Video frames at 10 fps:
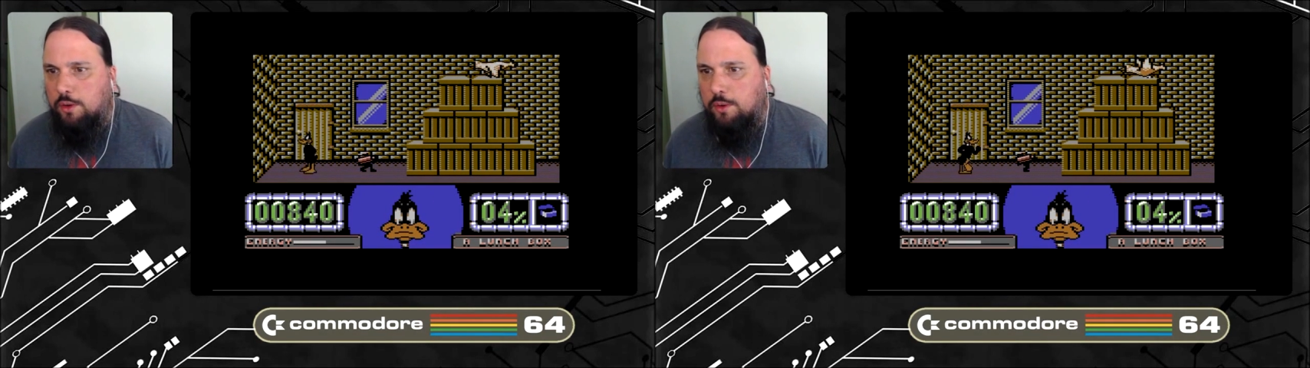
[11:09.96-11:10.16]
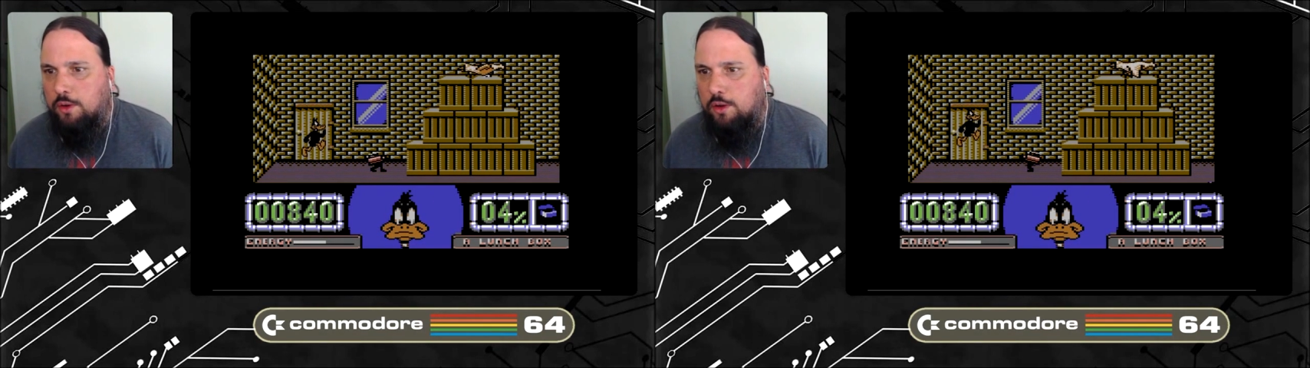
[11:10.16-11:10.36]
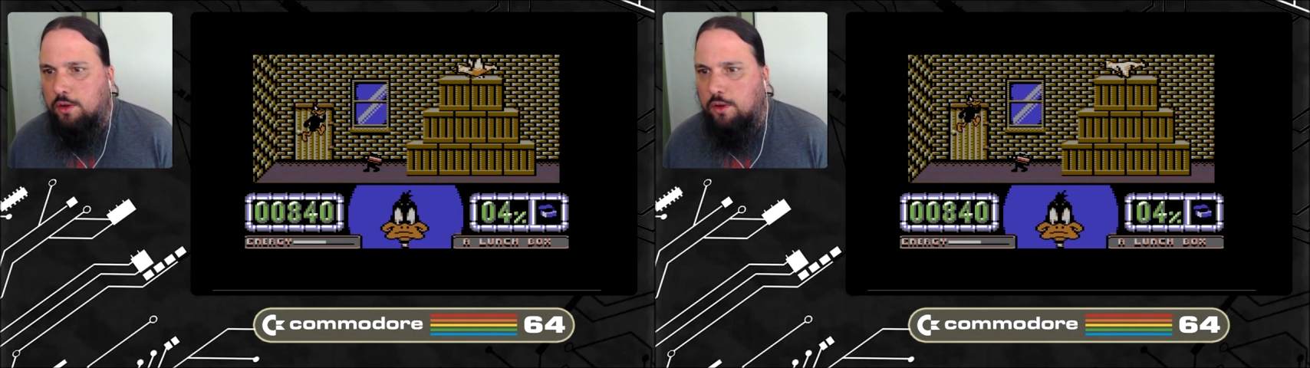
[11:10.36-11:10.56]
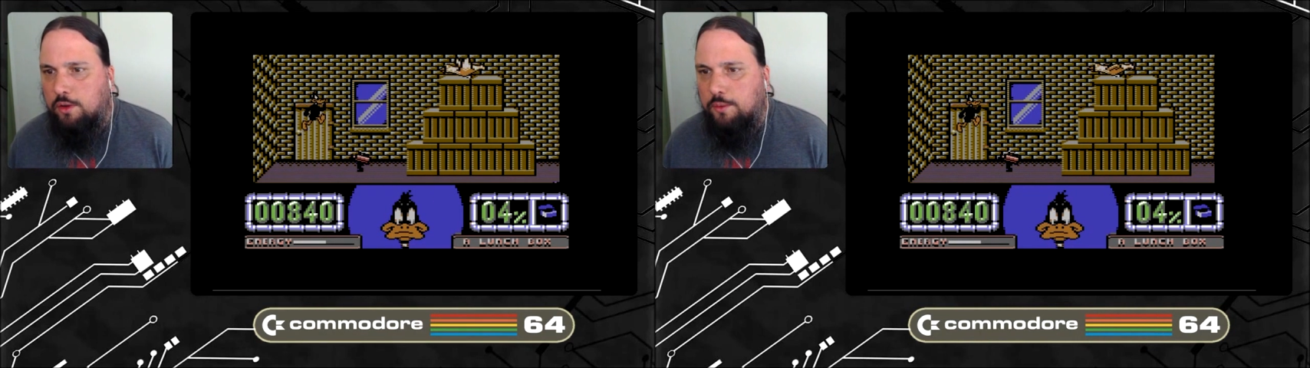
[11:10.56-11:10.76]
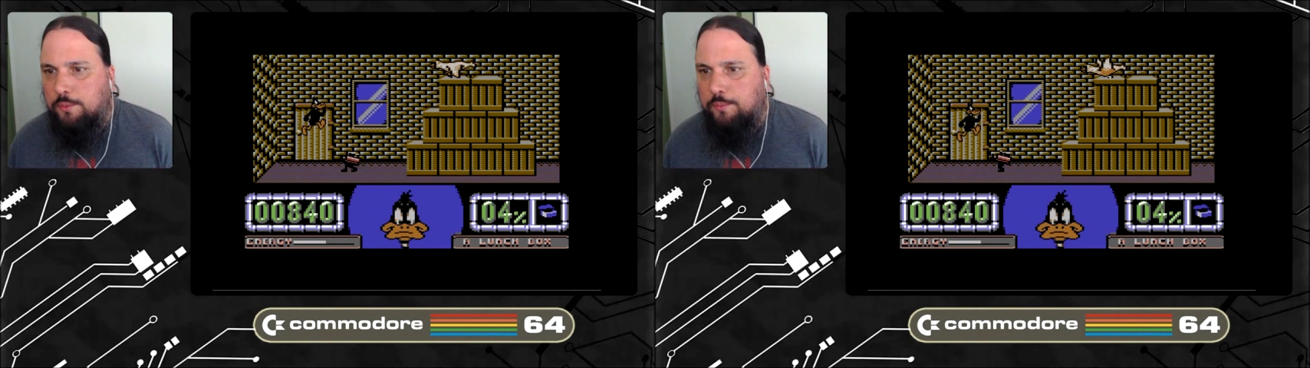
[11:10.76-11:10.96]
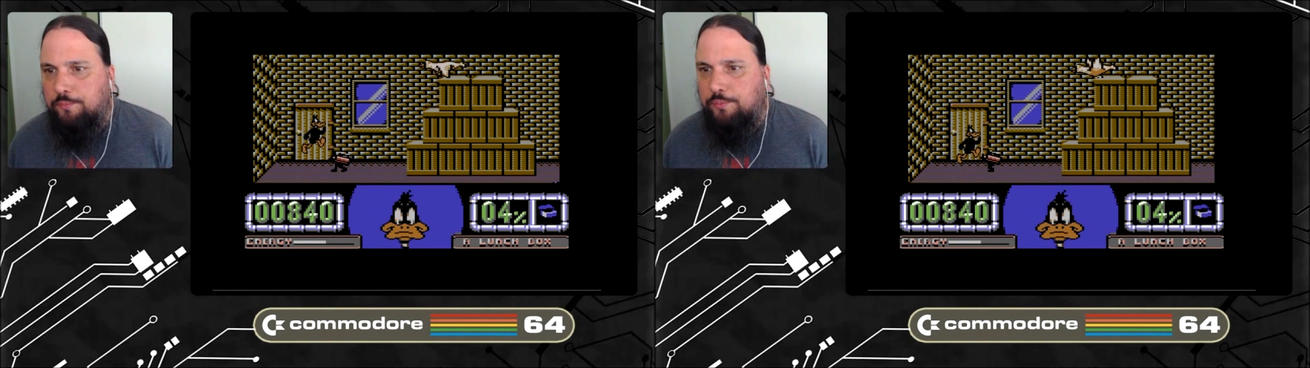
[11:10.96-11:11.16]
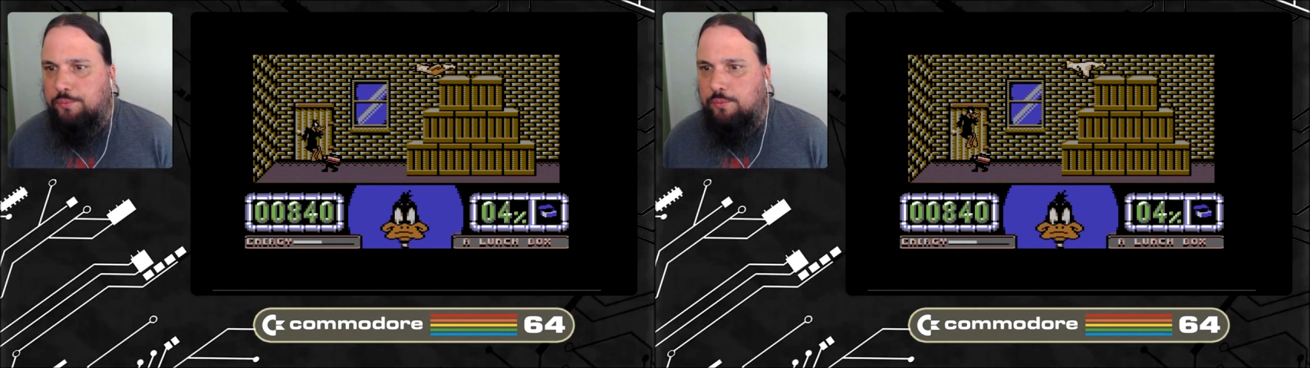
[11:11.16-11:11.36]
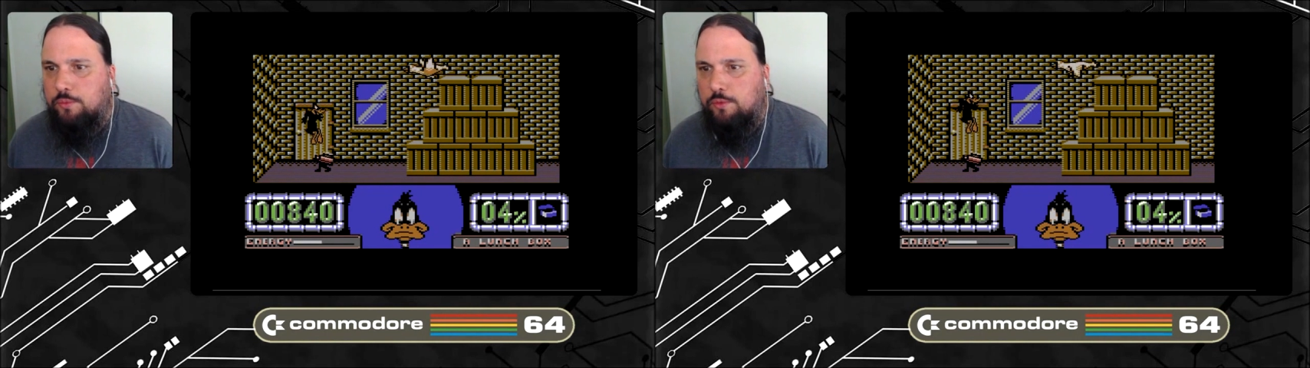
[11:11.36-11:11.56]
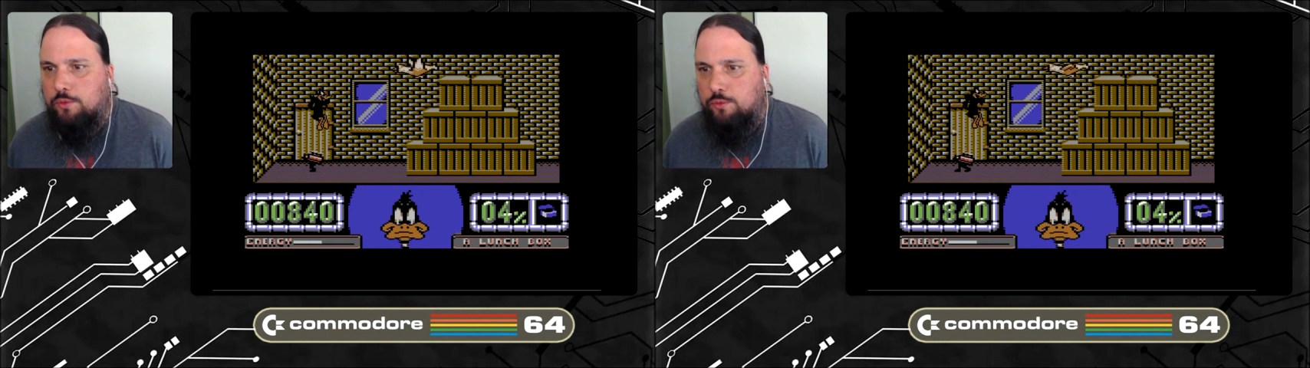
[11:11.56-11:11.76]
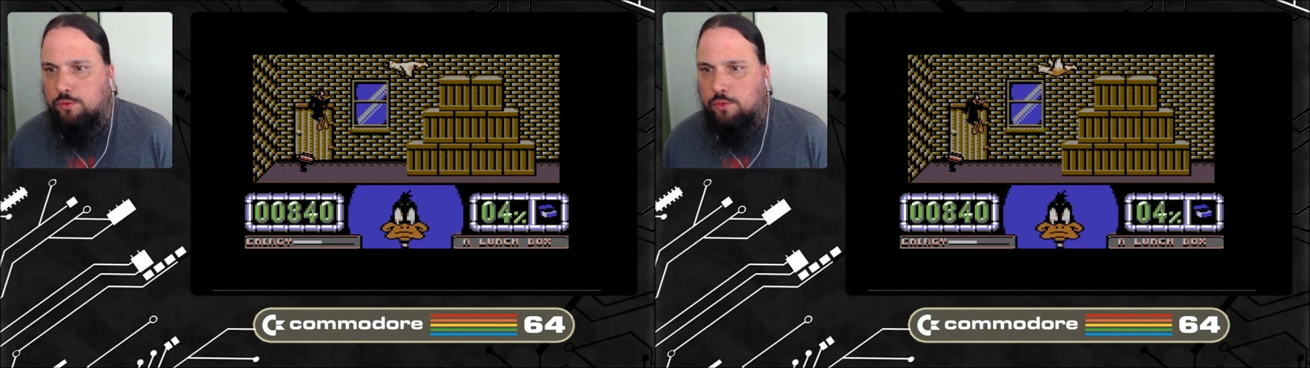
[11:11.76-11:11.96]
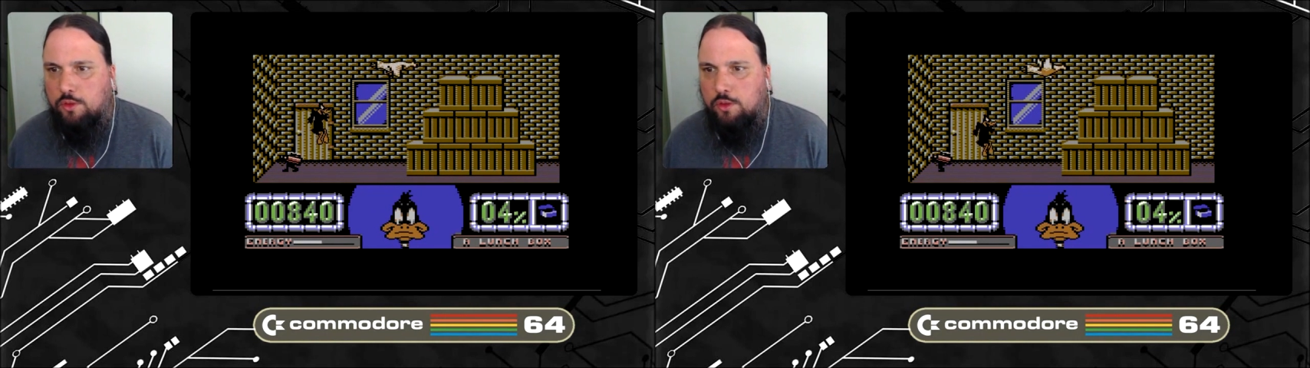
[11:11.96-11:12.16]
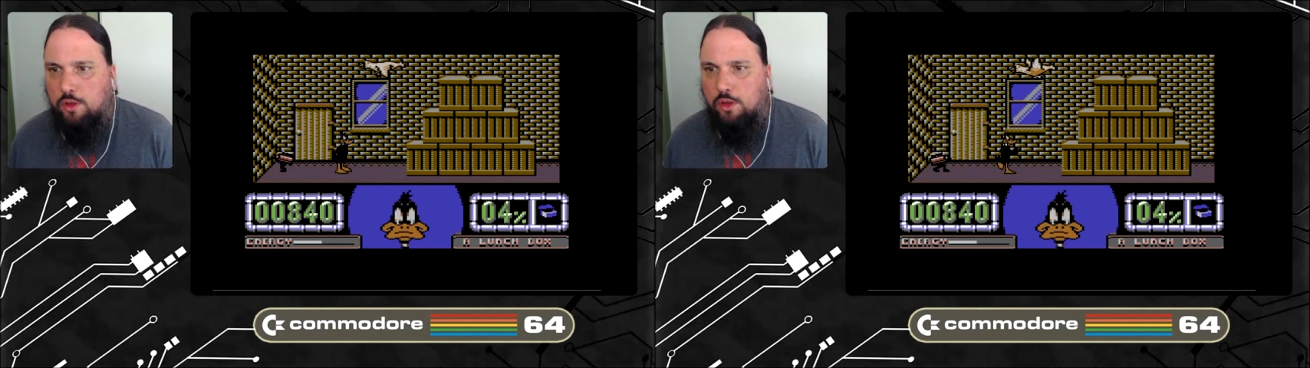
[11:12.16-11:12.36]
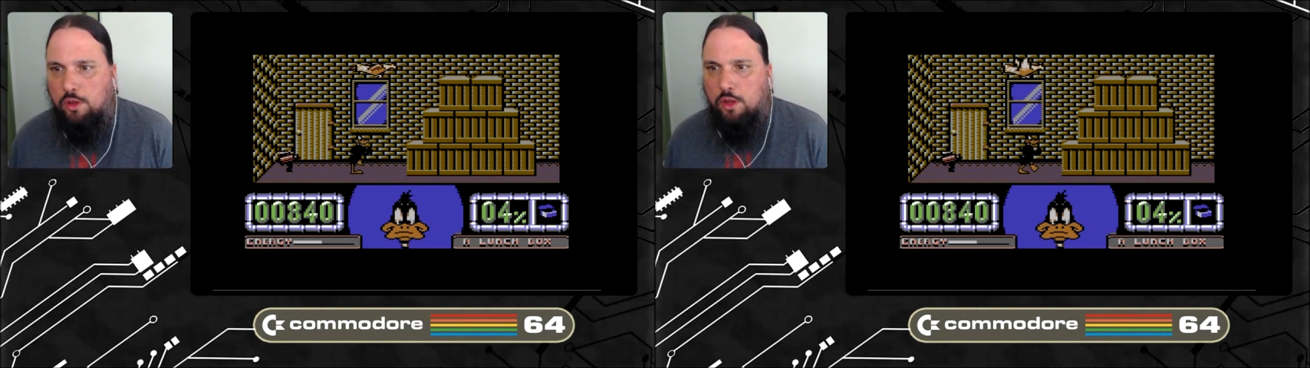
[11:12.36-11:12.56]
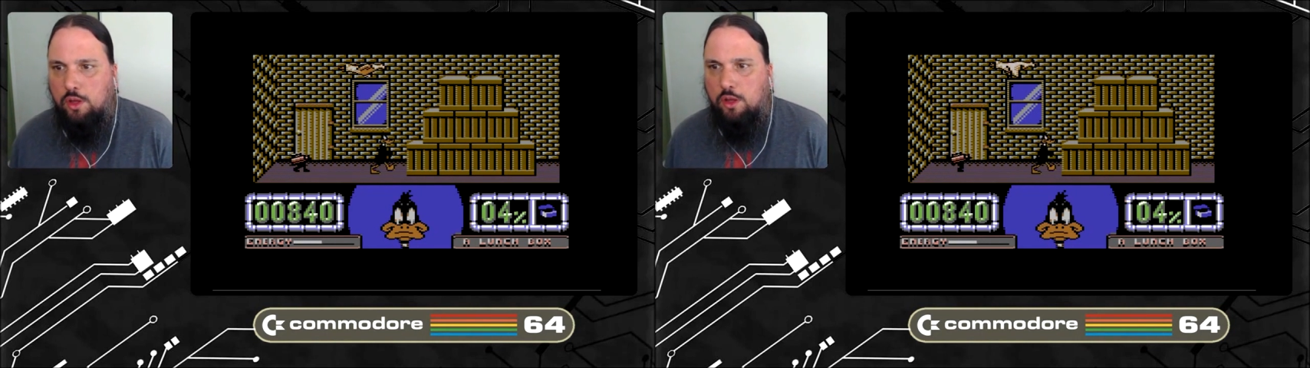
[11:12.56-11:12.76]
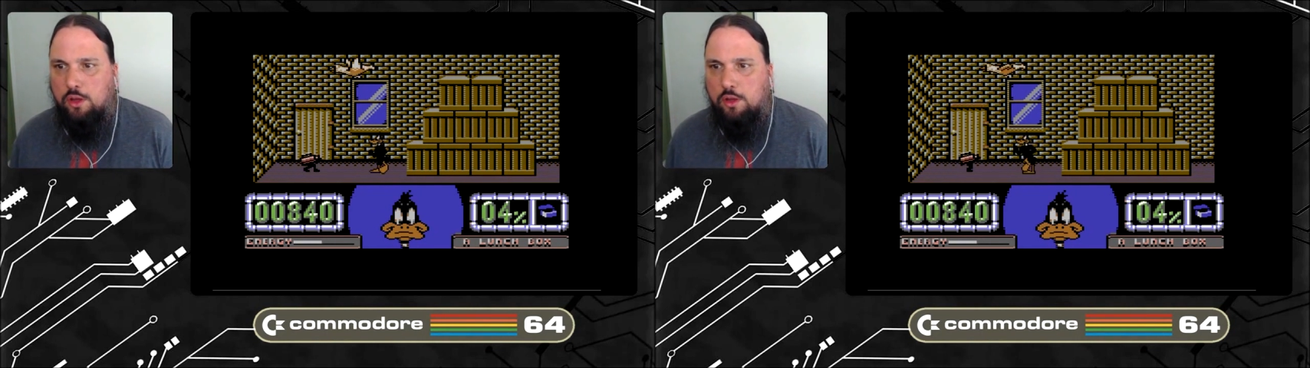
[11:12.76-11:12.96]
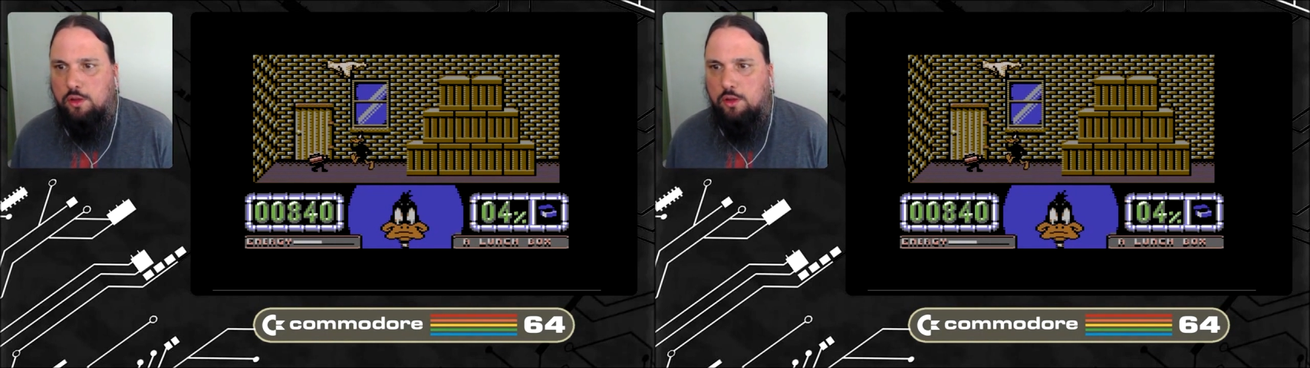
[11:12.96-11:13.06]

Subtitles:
Nothing is said.